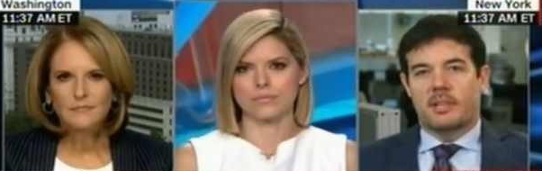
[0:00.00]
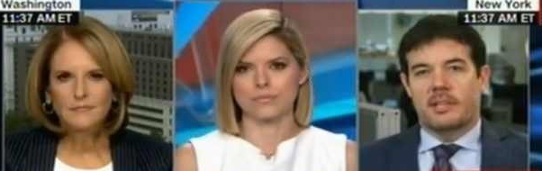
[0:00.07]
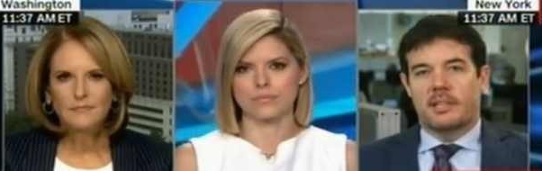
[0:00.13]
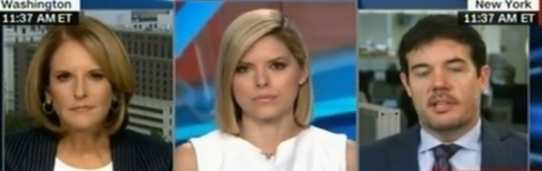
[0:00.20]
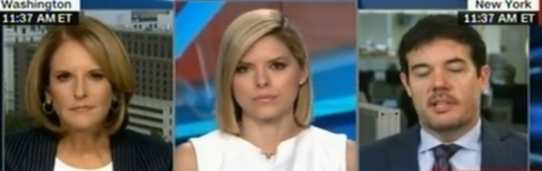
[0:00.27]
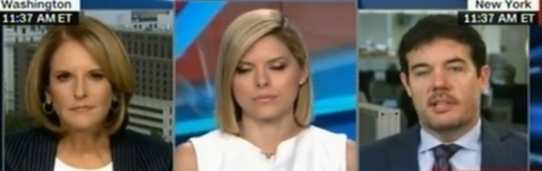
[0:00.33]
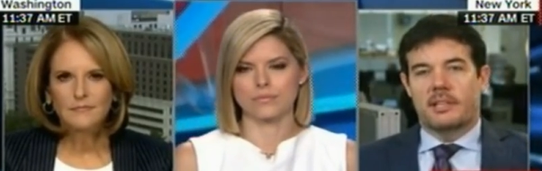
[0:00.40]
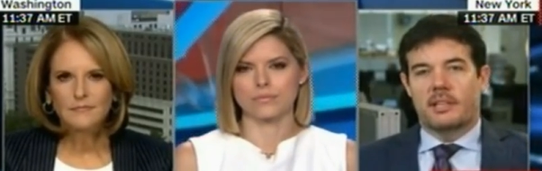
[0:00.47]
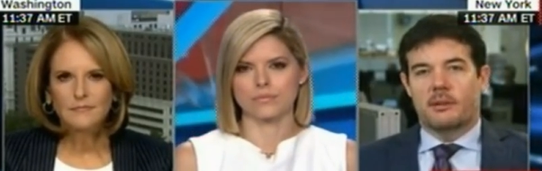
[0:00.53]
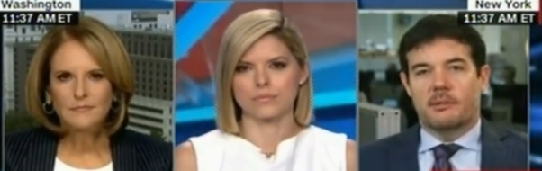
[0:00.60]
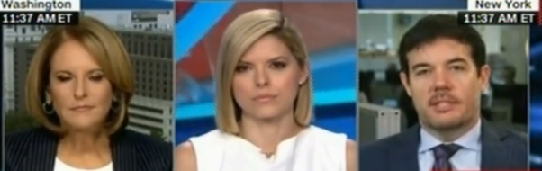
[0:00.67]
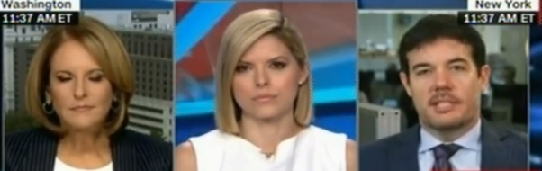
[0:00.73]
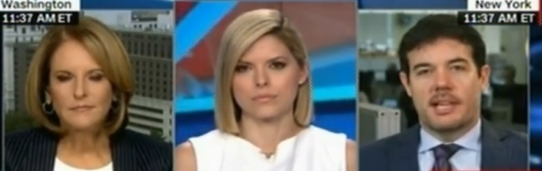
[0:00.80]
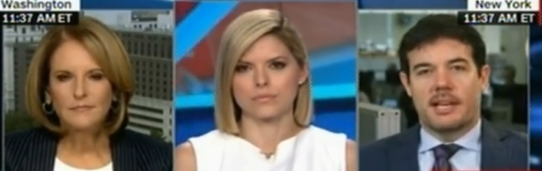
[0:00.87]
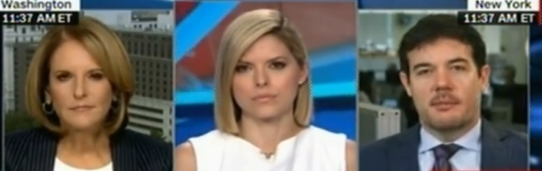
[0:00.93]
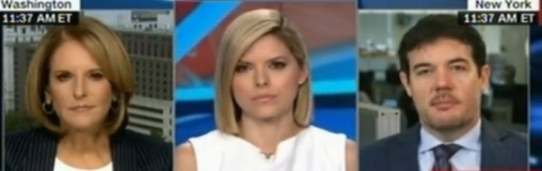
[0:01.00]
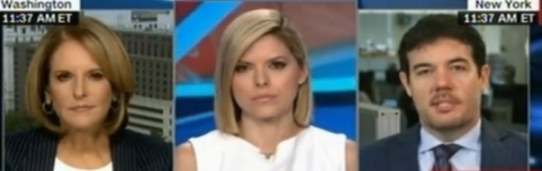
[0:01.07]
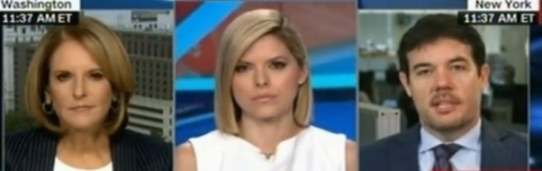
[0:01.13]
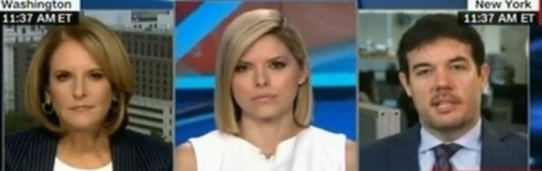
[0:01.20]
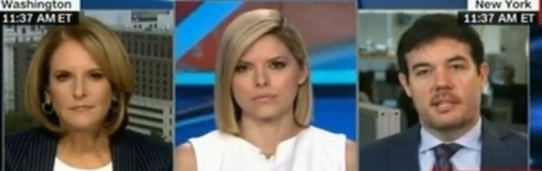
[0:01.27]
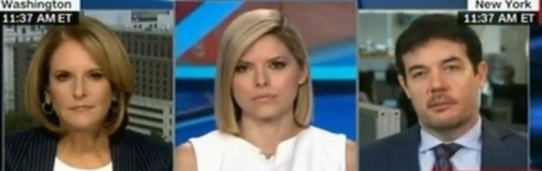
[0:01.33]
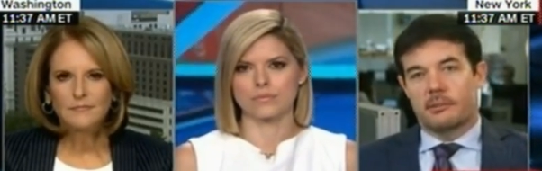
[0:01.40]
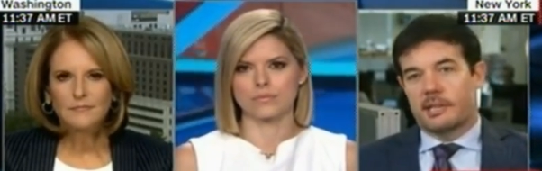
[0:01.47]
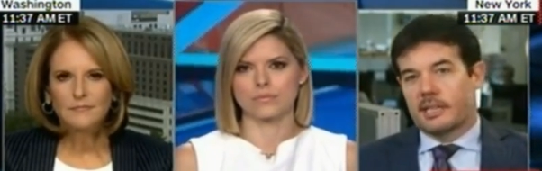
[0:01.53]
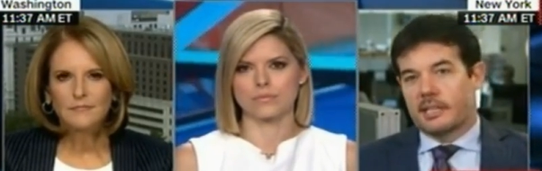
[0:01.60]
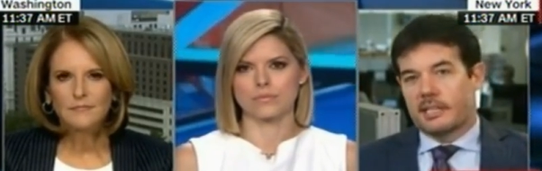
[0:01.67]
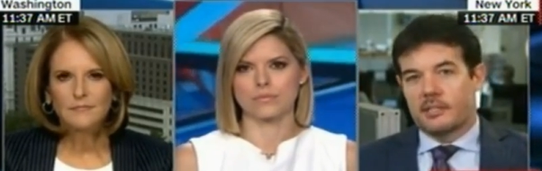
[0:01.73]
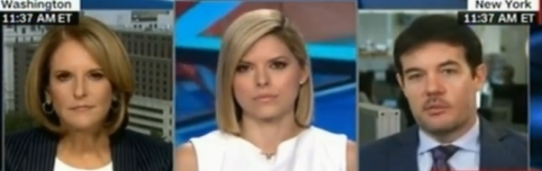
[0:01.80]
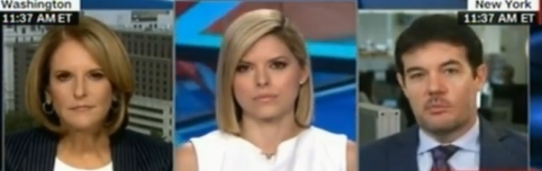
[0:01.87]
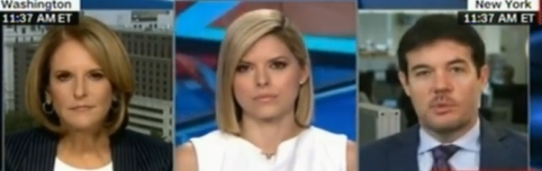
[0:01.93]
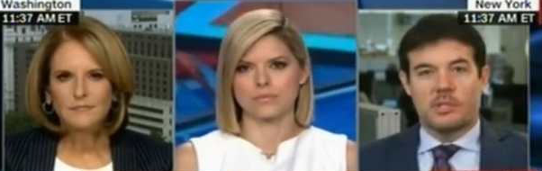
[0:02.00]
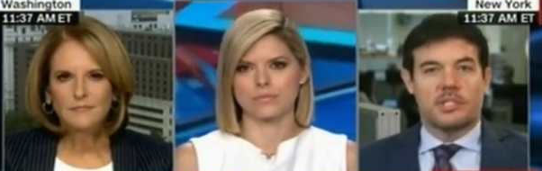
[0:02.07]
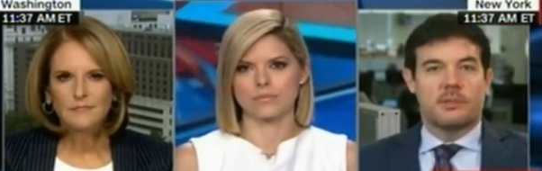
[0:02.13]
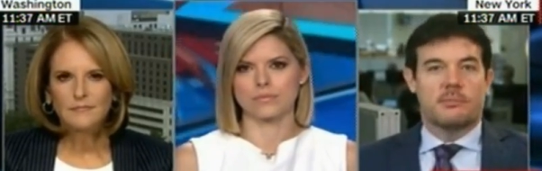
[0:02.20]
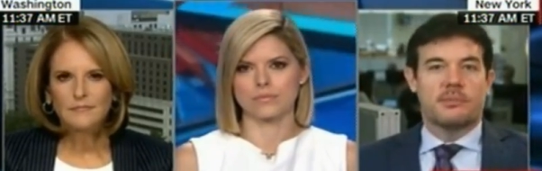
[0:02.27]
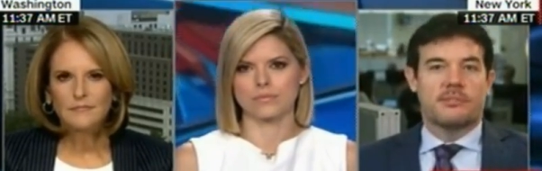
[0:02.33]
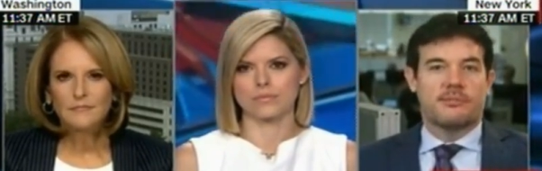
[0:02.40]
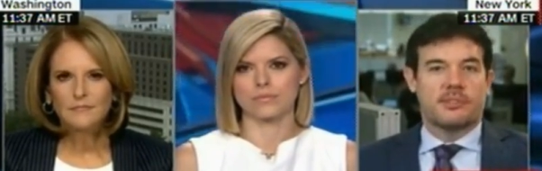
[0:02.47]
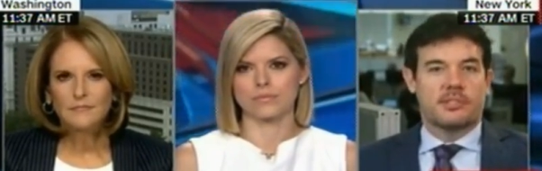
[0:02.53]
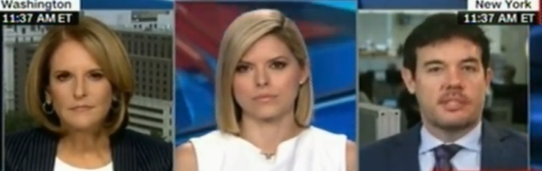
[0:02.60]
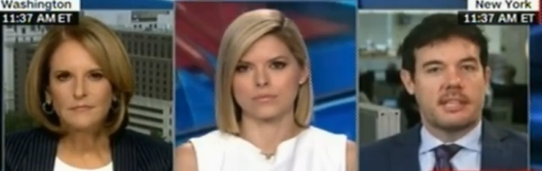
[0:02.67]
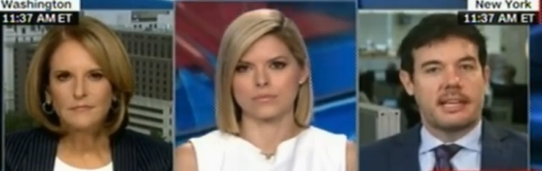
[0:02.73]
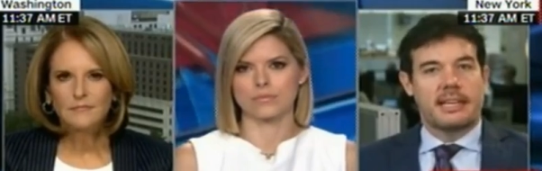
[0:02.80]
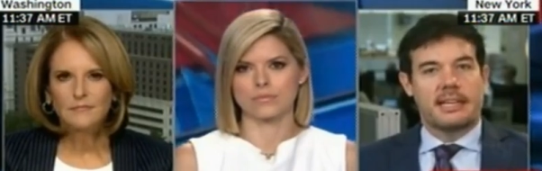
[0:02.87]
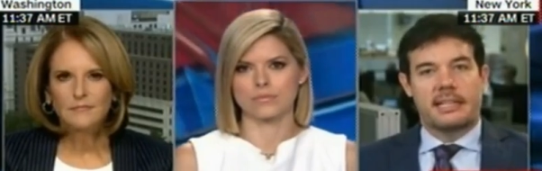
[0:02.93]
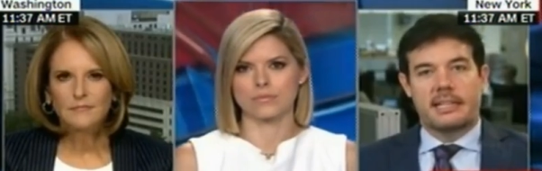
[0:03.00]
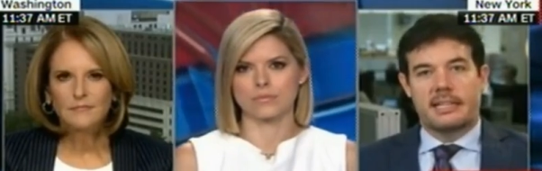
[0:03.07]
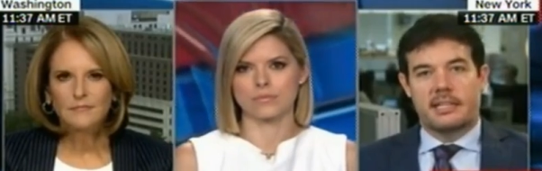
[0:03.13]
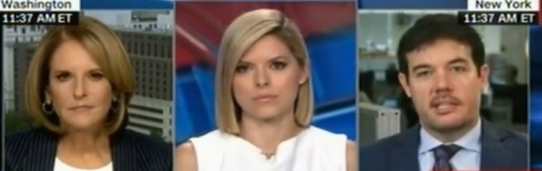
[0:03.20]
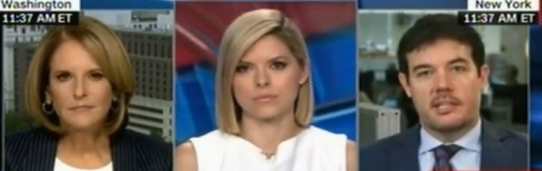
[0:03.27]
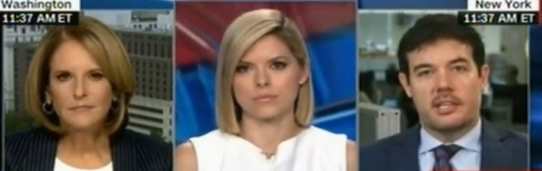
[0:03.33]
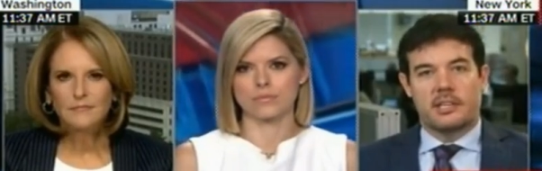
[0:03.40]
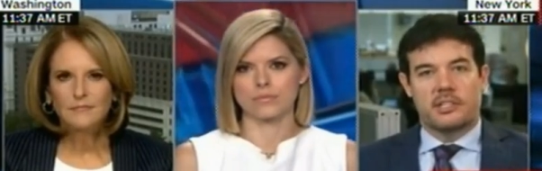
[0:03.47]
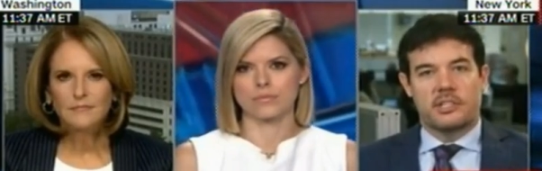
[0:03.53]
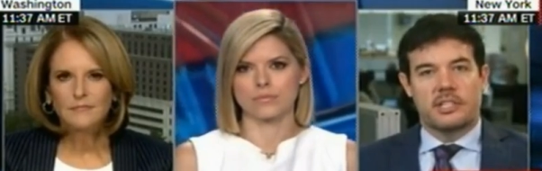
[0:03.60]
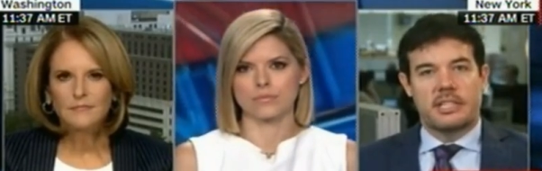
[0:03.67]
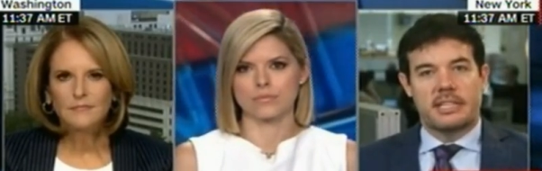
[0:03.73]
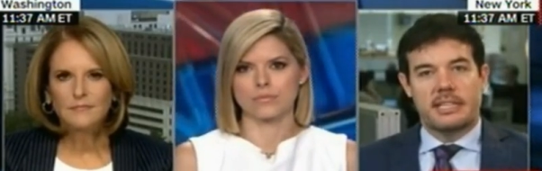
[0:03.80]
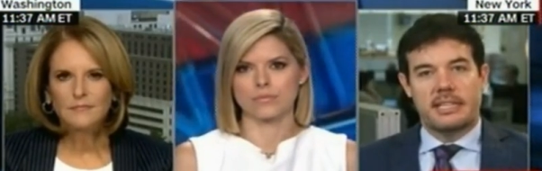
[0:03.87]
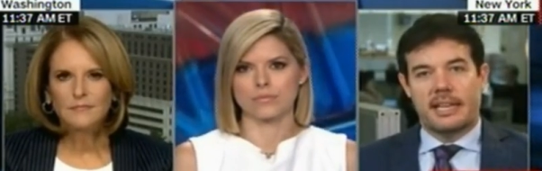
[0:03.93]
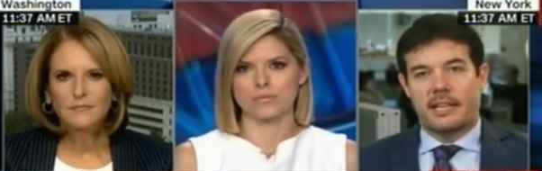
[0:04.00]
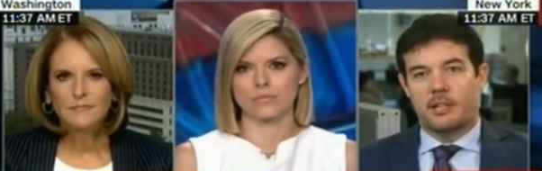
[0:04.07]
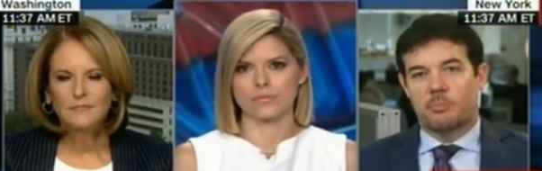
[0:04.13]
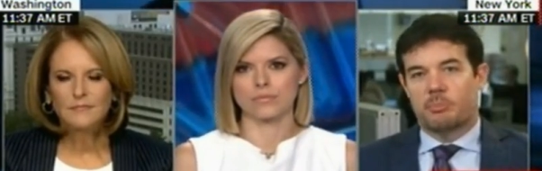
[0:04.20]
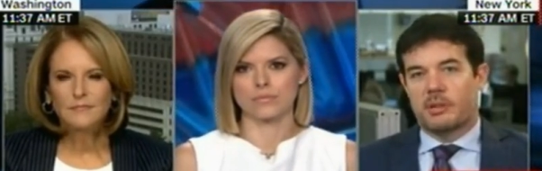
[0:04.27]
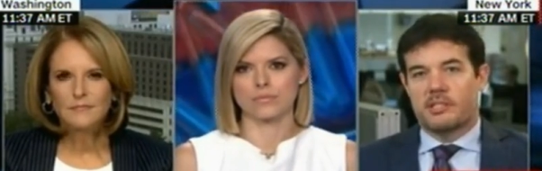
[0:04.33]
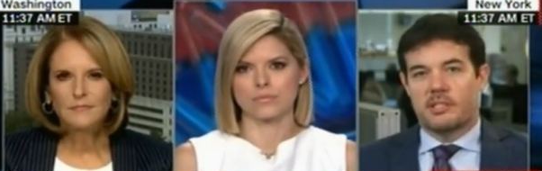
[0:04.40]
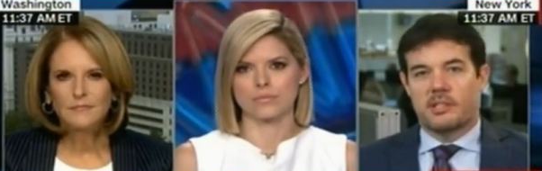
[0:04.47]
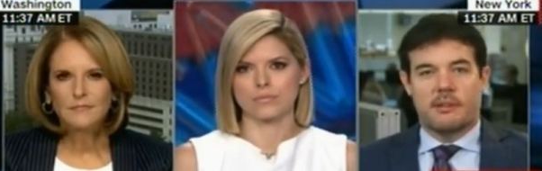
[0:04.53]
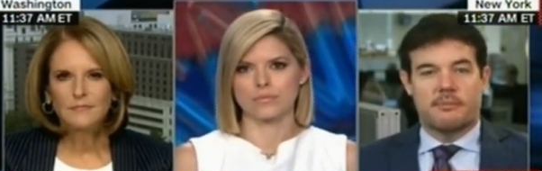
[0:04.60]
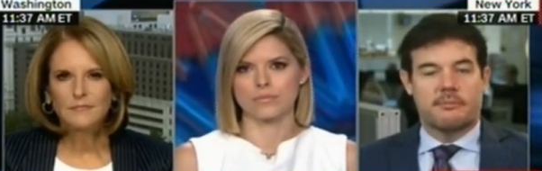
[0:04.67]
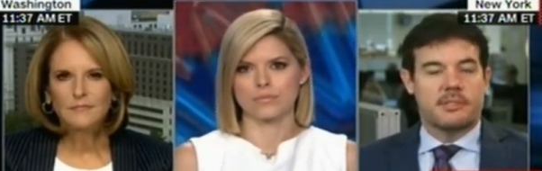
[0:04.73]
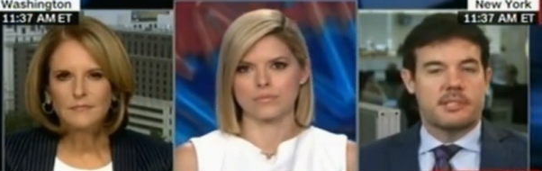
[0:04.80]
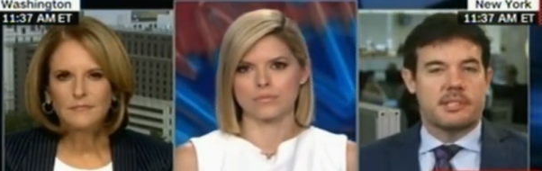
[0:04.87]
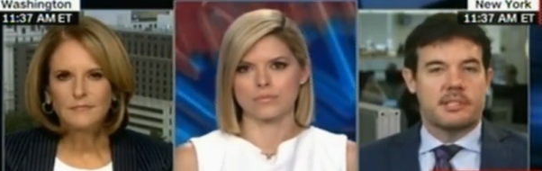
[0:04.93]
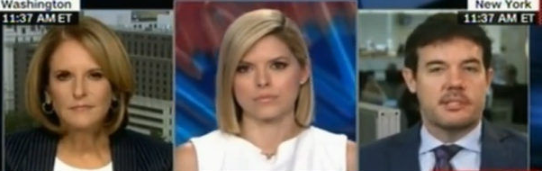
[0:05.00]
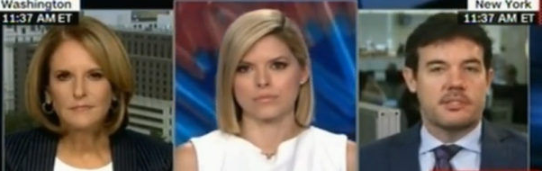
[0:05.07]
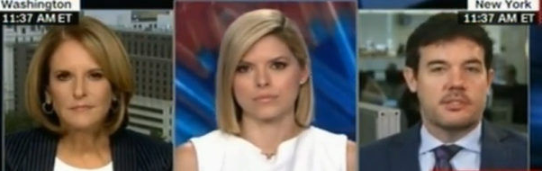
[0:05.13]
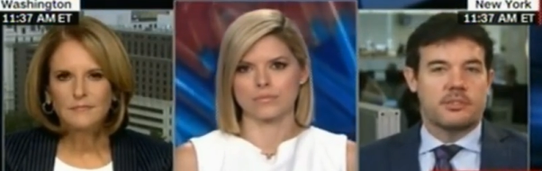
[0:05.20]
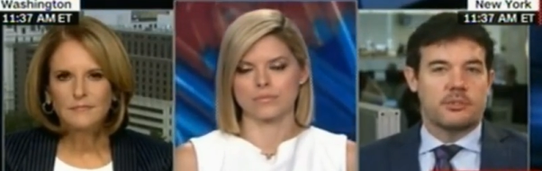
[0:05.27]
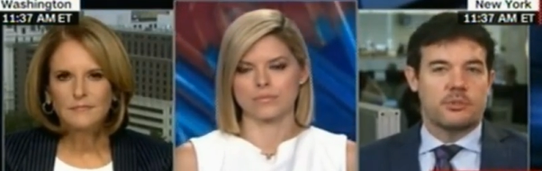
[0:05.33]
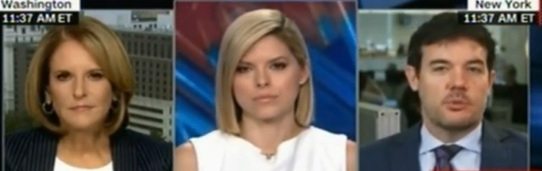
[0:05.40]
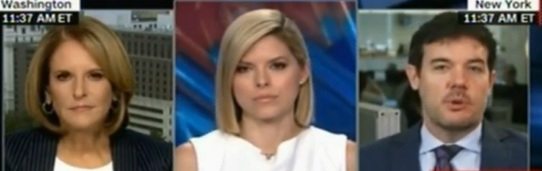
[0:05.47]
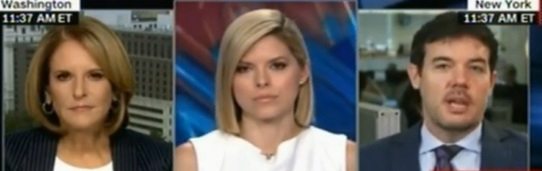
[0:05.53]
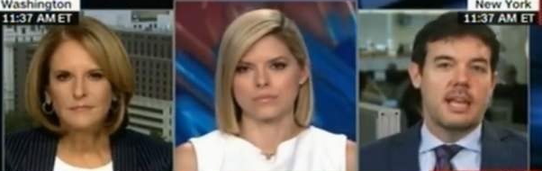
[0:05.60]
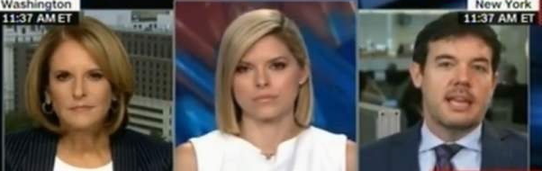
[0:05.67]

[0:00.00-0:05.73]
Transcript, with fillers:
Speaker 1: you, you, know, at times Hillary Clinton, when she was first lady and, and she held press conferences to